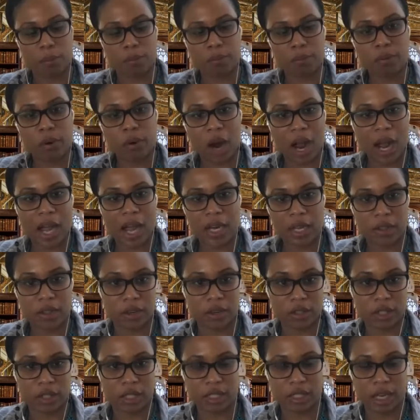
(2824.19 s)
pride in
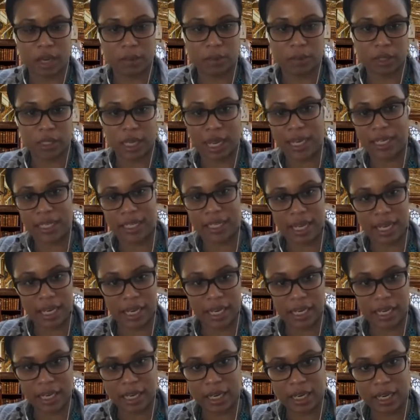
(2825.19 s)
their disabled
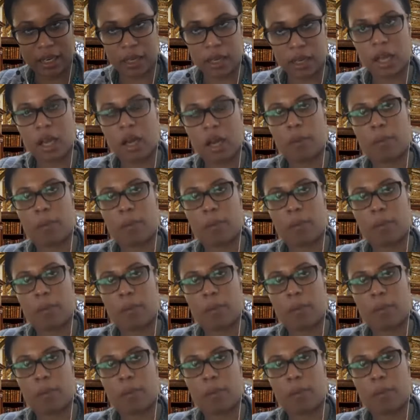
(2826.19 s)
identity,